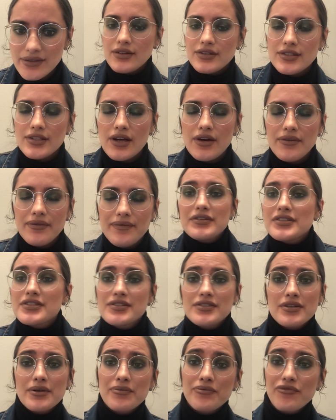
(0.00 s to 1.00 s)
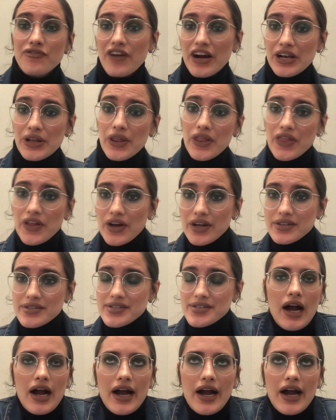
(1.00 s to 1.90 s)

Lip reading: So some final thoughts.